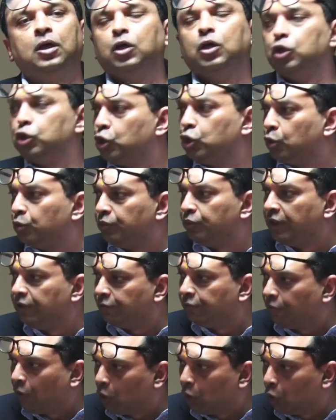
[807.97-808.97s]
should we
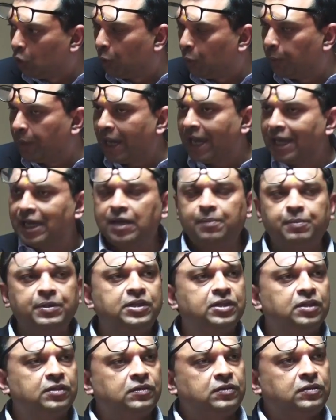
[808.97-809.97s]
follow? And let me
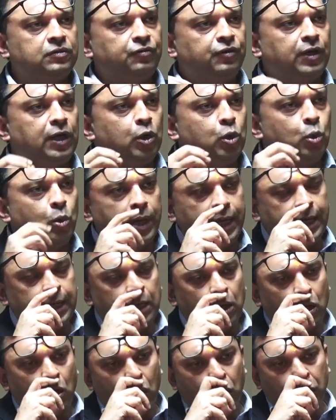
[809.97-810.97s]
just fill you
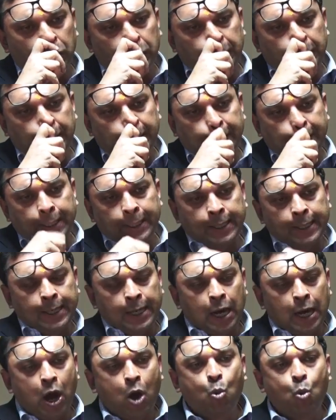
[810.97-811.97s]
in on
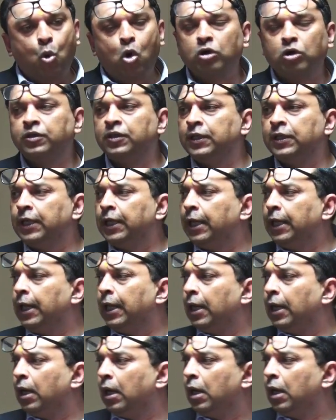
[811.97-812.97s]
what
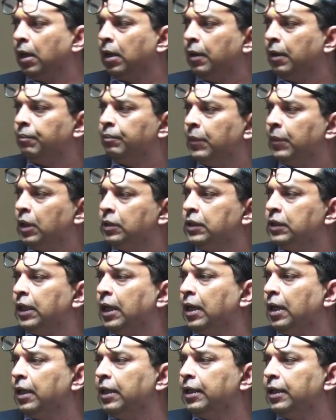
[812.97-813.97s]
the
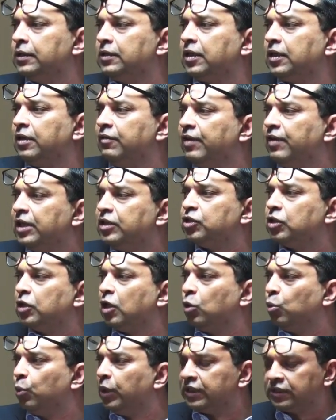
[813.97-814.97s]

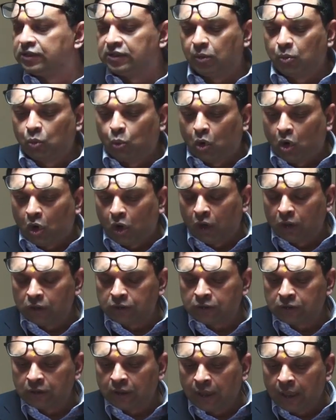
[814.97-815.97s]
conventional wisdom
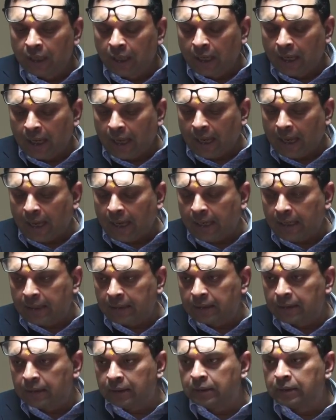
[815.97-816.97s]
was.
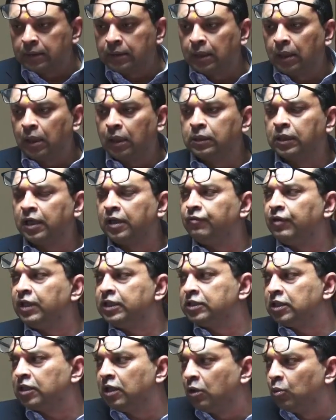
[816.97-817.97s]
And the
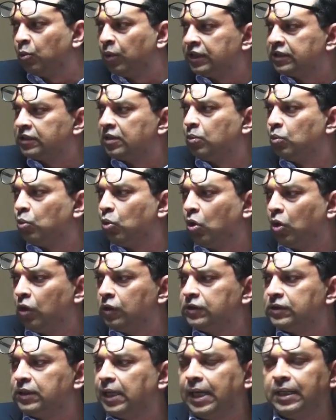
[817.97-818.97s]
conventional wisdom
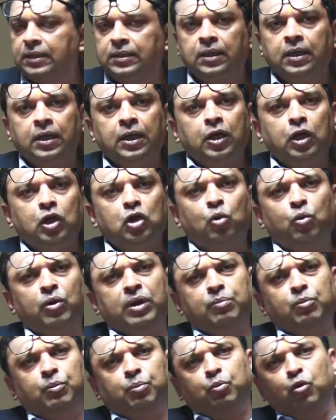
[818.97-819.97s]
was that we
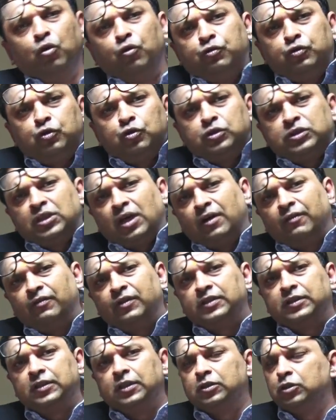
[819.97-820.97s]
moved to
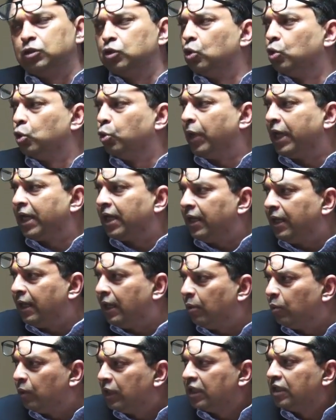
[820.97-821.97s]
services too
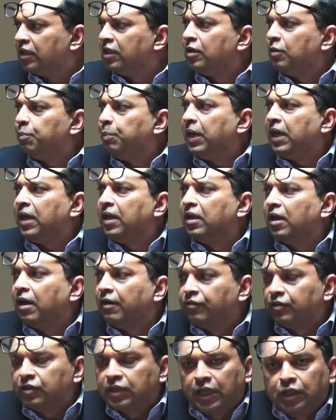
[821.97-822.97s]
quickly. We didn't pay
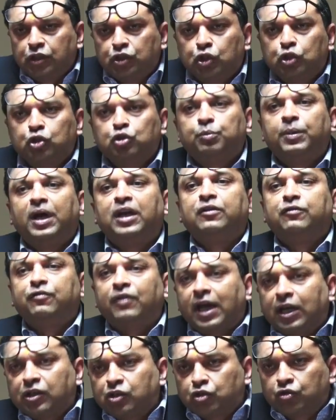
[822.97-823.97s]
enough attention to
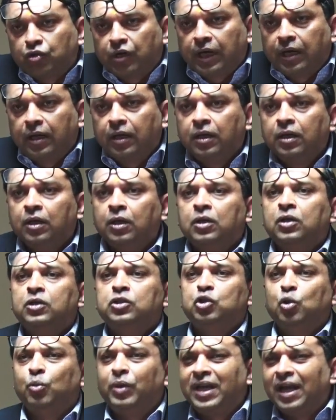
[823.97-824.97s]
manufacturing.
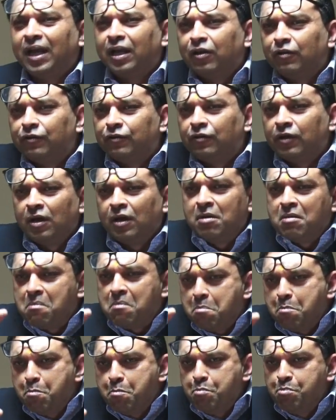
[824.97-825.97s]
So we kind of,
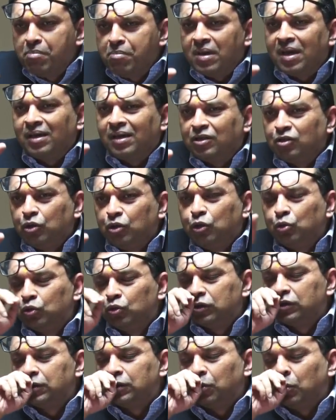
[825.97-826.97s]
to
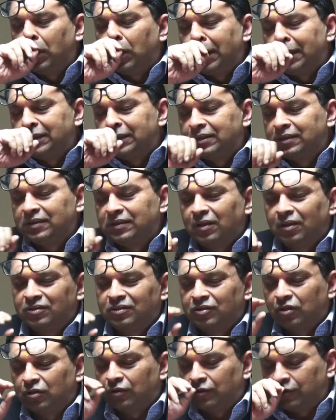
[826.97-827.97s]
use the words,
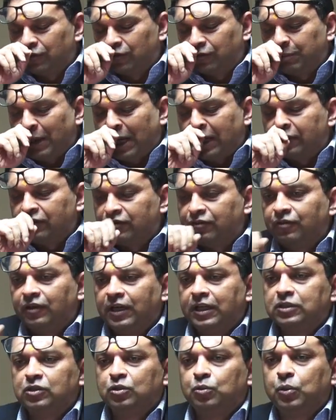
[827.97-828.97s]
sort of
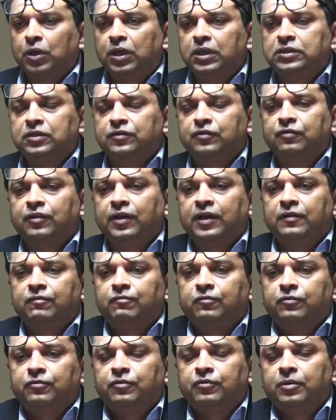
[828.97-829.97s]
paraphrase the words of
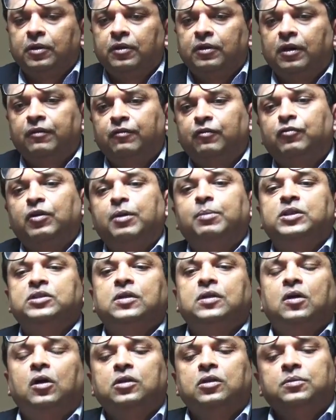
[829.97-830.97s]
a famous
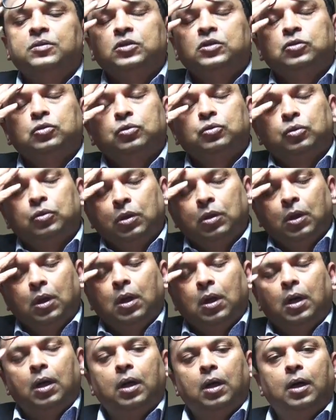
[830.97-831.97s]
economist who
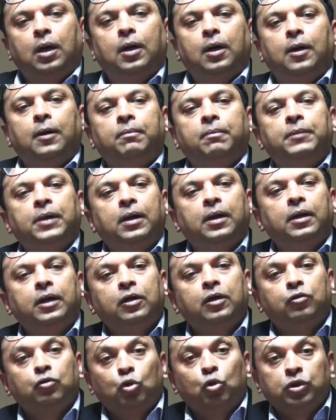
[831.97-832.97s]

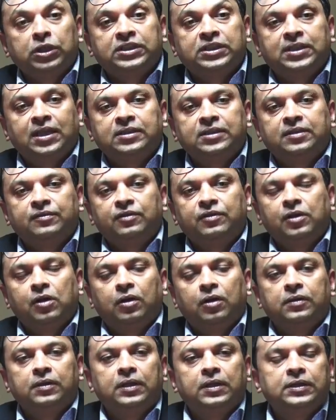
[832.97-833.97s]
wrote extensively
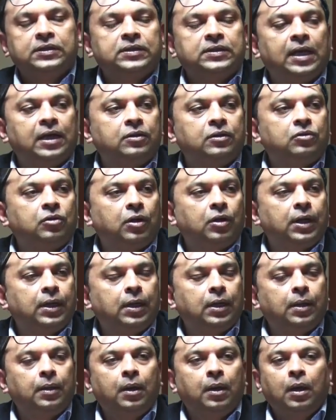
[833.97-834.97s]
on this, and
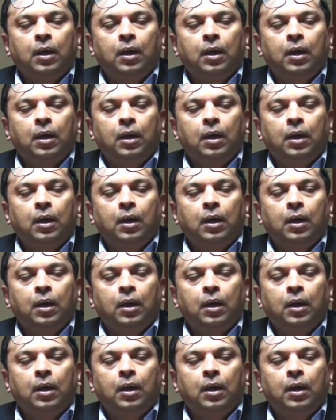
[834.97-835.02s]
Kreuger,